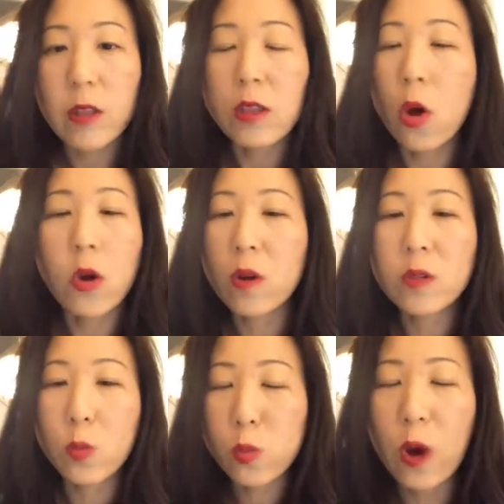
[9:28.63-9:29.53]

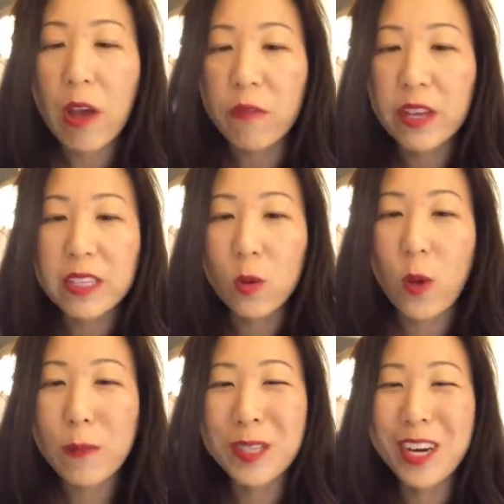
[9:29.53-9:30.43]
Logos, graphics, and
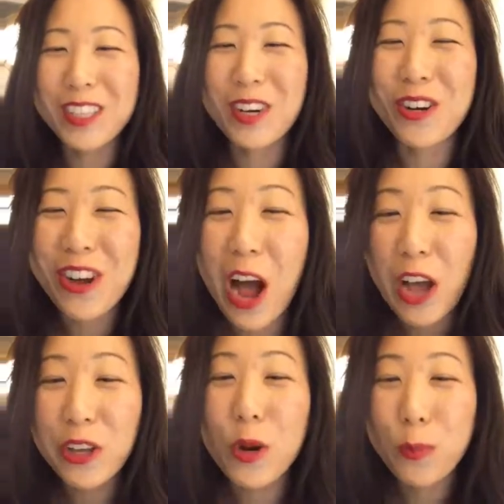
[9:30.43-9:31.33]
websites are
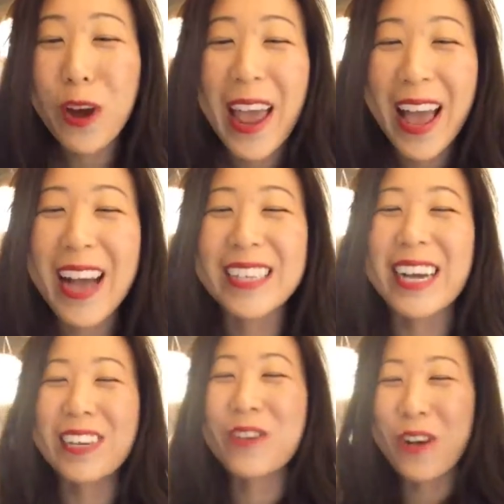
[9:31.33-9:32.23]
not your brand.
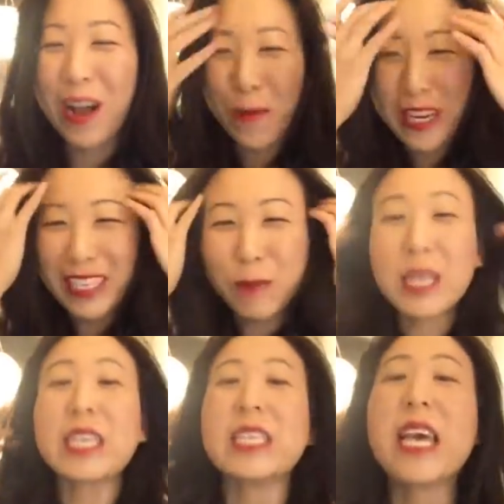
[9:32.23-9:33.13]
I don't know how many times
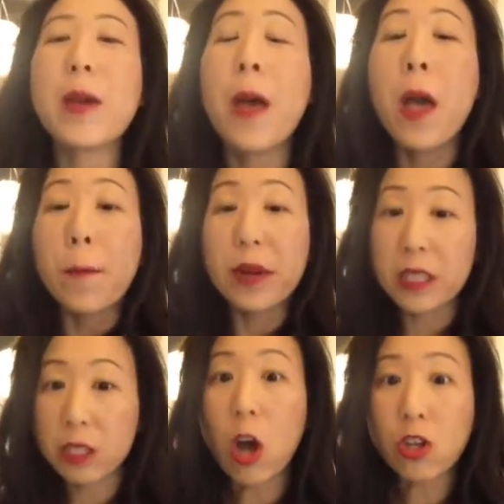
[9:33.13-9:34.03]
I can say it, but
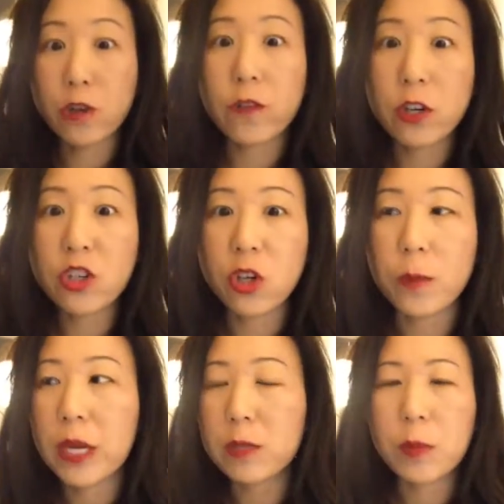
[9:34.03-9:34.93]
it's
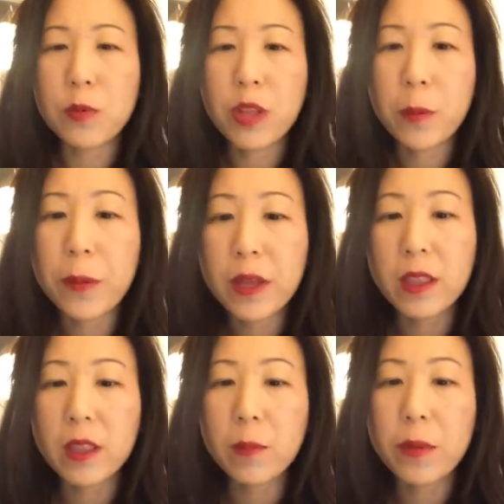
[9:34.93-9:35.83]
controversial because people are like,
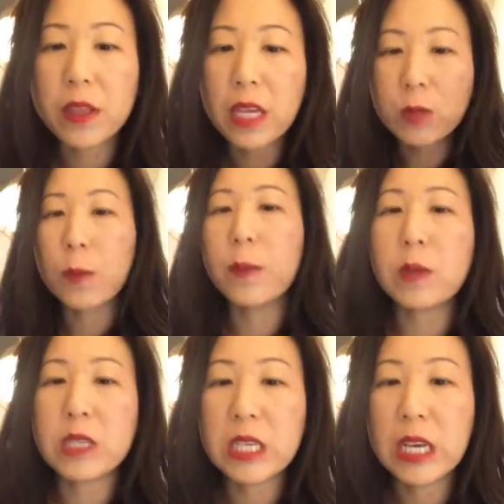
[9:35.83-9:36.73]
but but that's what
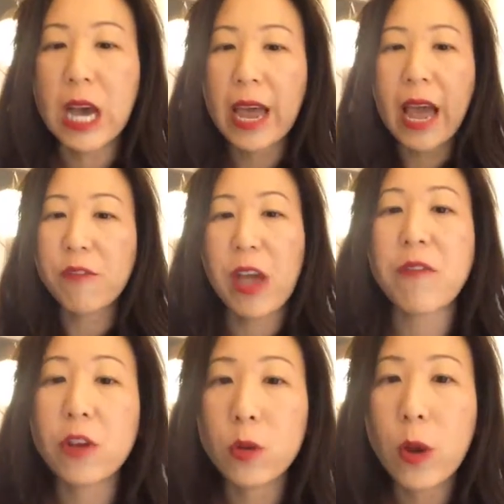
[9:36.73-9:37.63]
people see. I have to
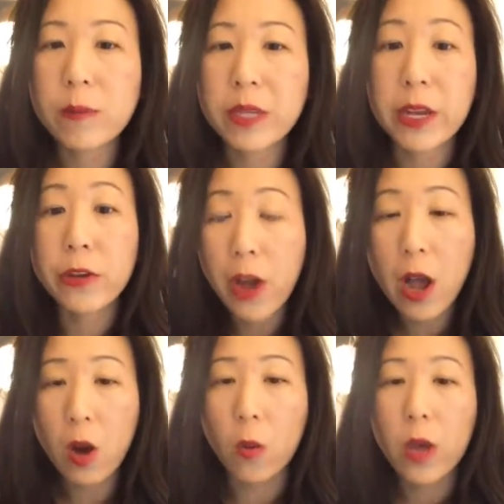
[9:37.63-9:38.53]
have a good website.
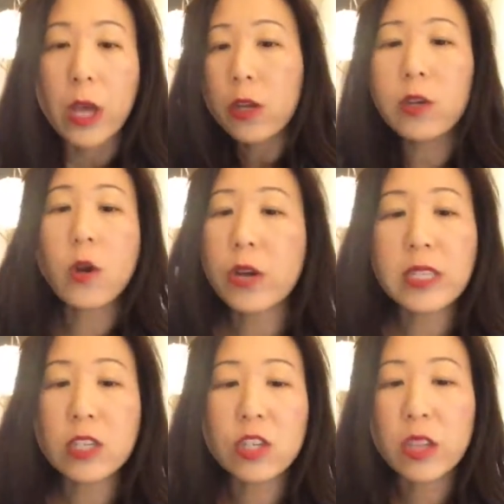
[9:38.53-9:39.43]
No, you don't
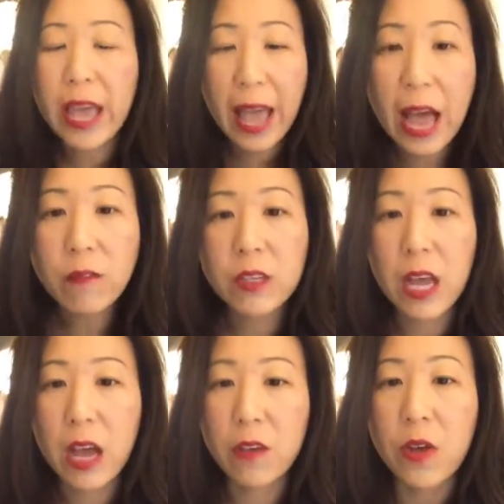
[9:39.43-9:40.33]
necessarily have to
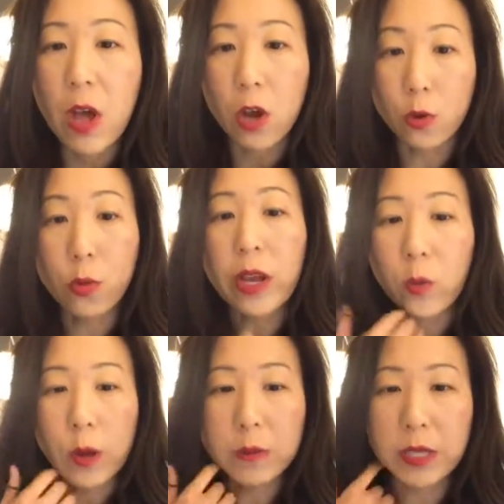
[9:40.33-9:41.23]
have a
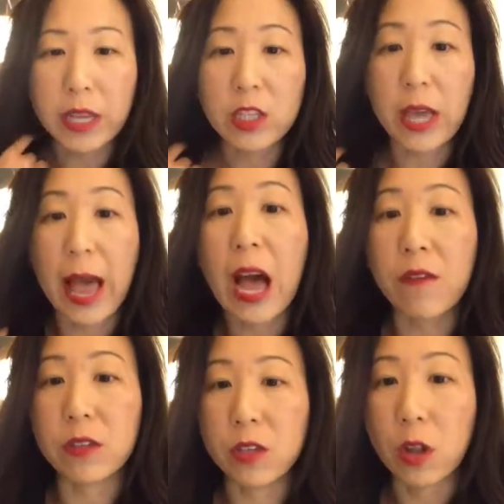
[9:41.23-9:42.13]
great website to
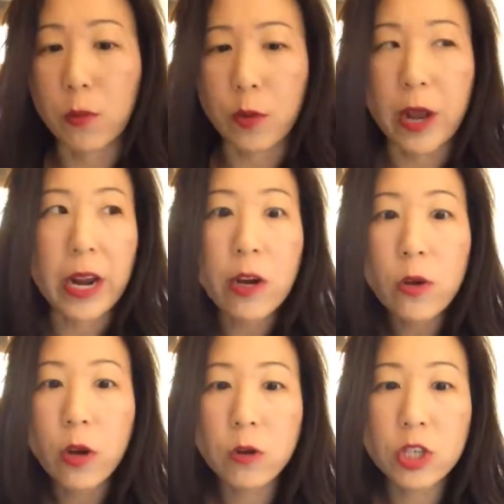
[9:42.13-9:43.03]
have a solid brand. I
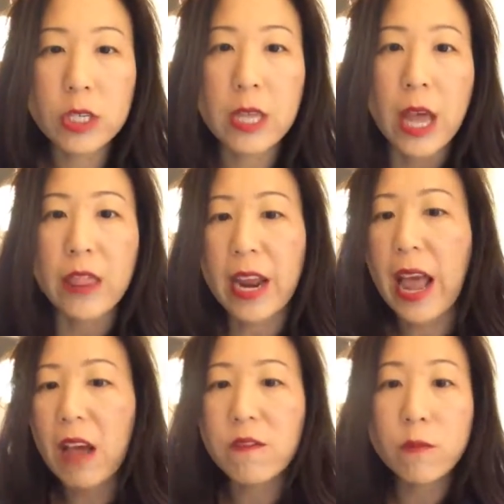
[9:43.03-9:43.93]
know coaches that
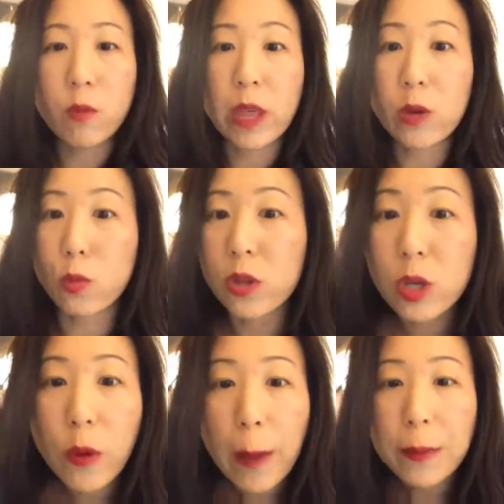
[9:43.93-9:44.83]
have like
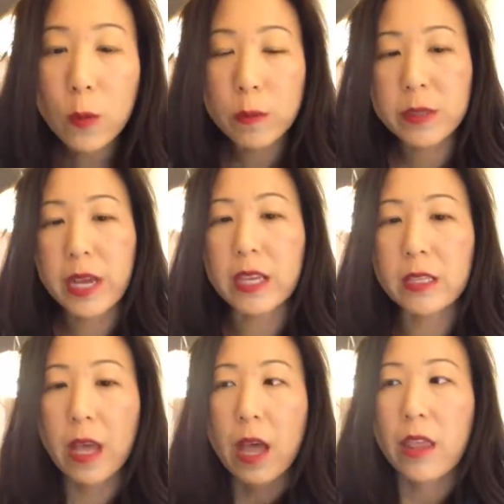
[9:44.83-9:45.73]
really crappy
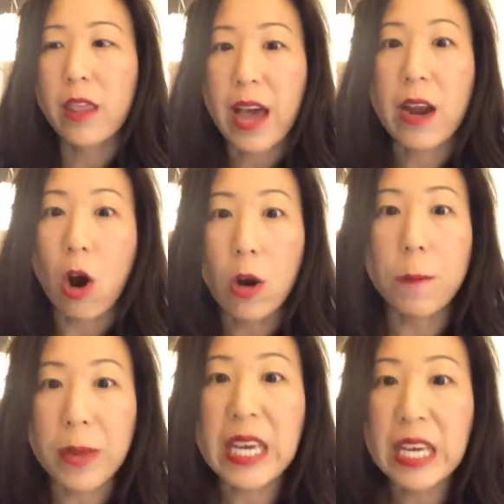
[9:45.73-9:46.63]
websites that are
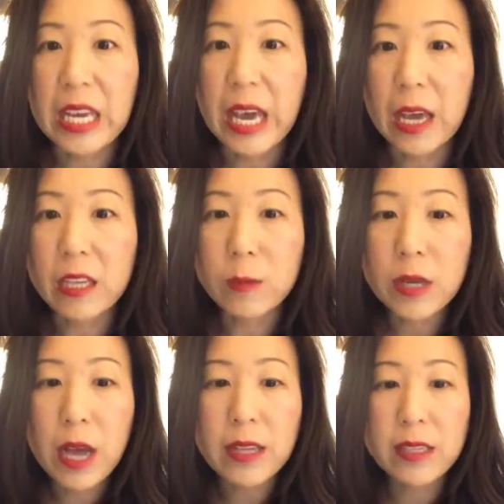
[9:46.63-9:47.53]
making it. It's
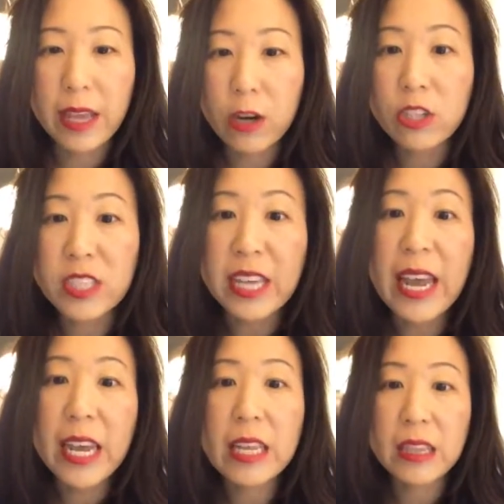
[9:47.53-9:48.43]
because they are
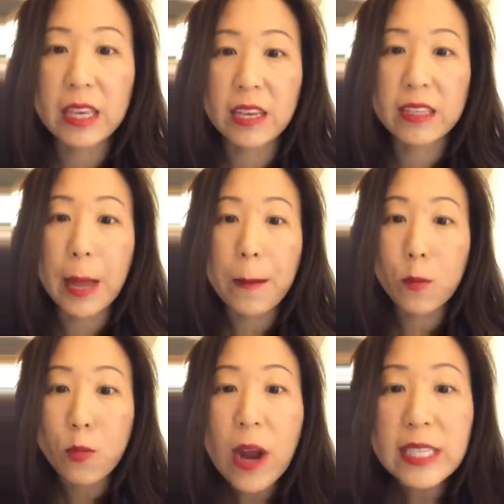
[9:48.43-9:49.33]
saying things that
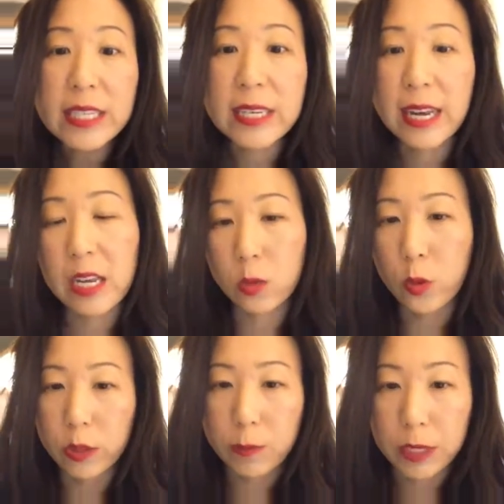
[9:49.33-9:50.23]
resonate
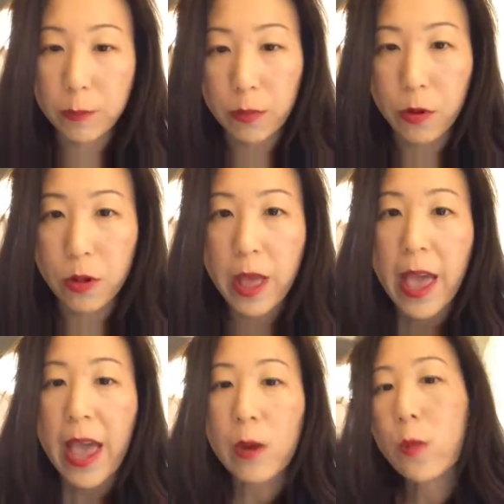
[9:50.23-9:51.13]
with people.
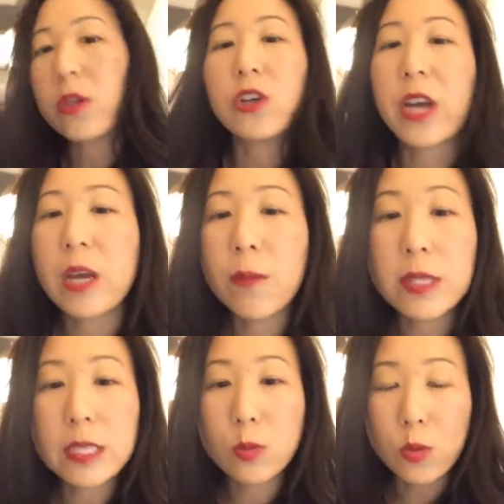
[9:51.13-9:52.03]
And when you're
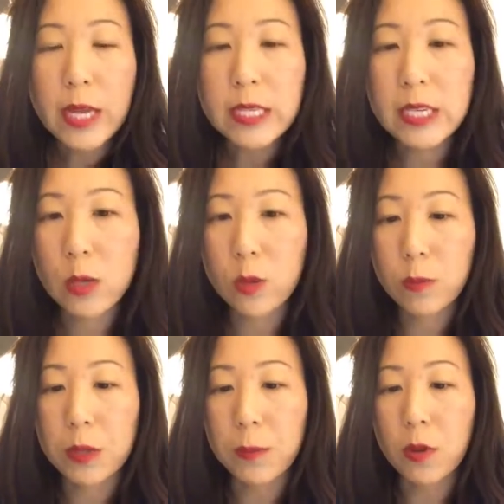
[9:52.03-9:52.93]
able to resonate
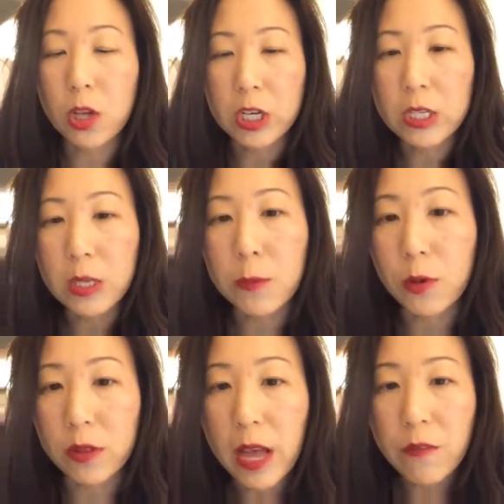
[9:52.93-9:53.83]
with people on a
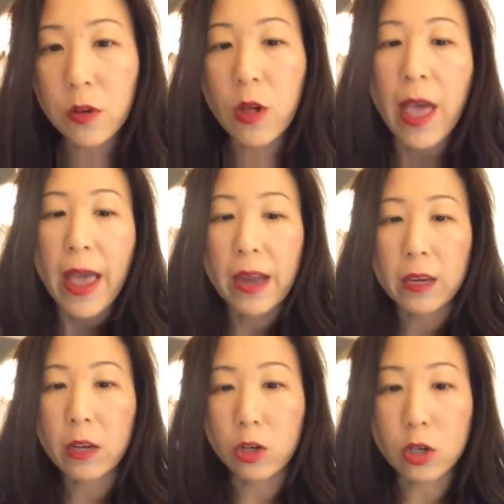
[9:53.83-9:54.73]
deeper level
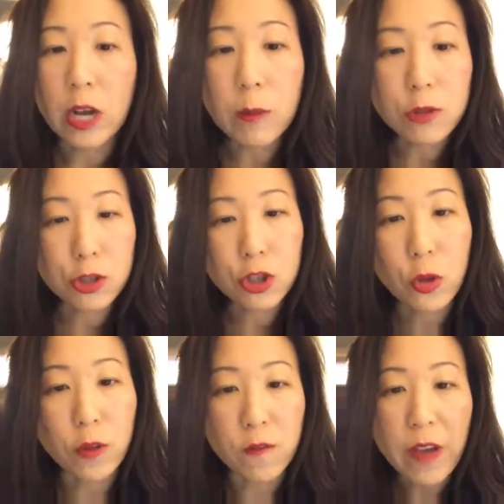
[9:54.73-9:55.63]
and you're able to
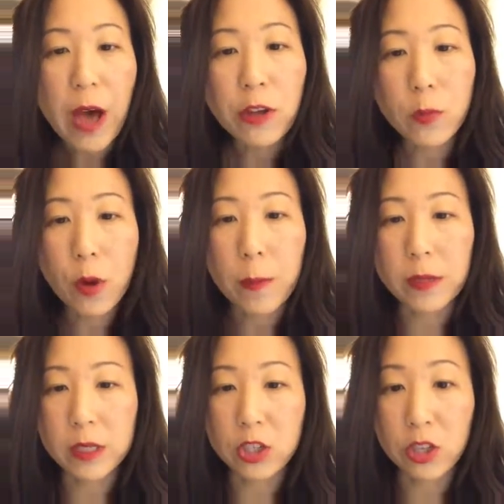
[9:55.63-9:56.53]
show the value
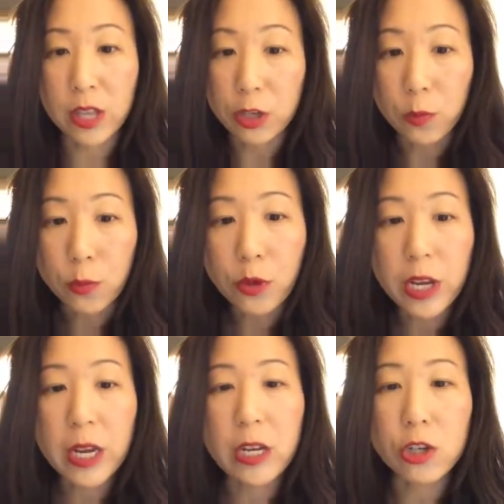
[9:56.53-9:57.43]
proposition that you
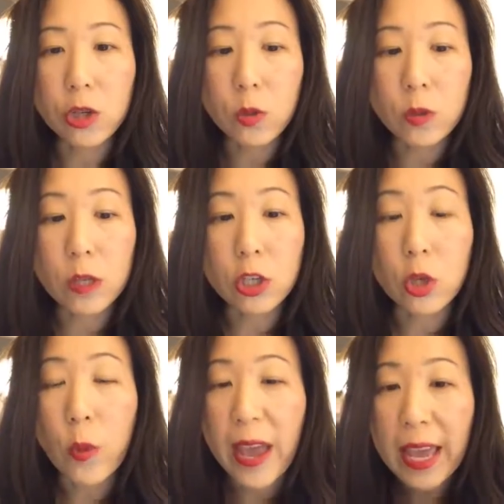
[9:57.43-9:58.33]
bring, a
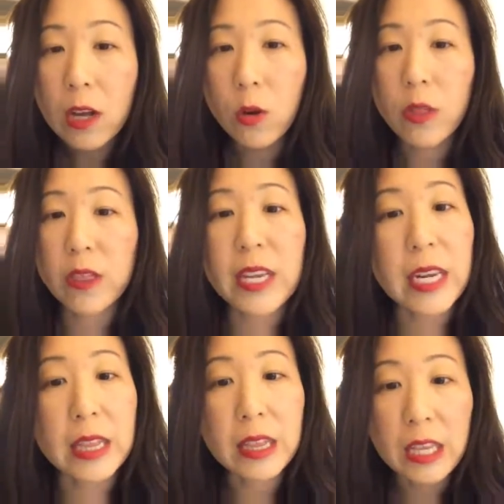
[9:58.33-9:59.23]
new angle that they
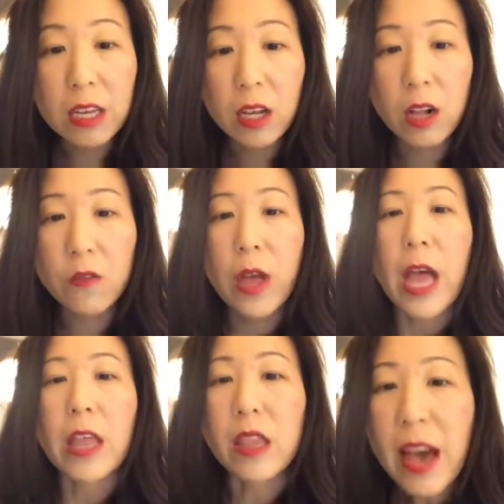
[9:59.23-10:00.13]
didn't think of,
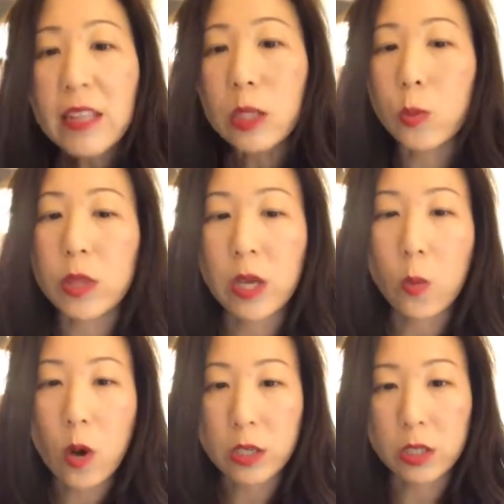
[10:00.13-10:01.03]
that's when
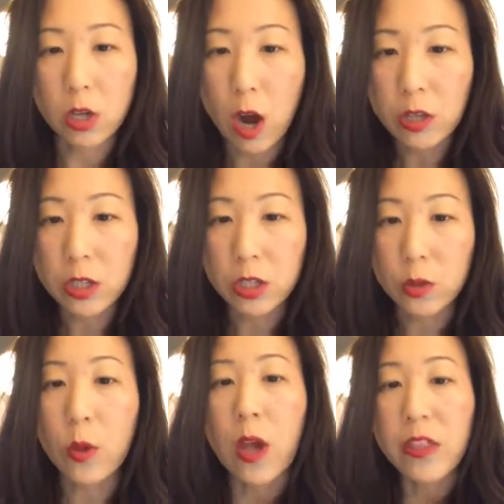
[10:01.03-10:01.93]
they want to talk to
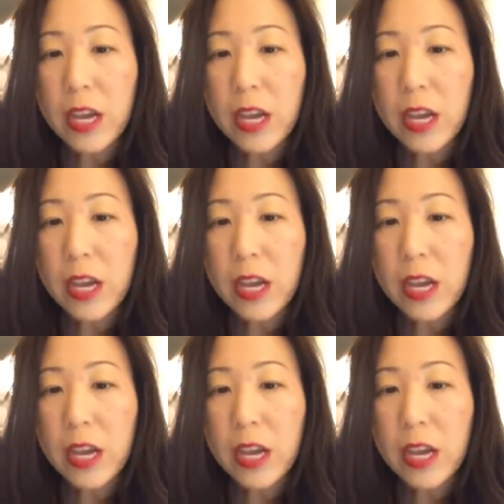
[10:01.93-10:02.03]
you.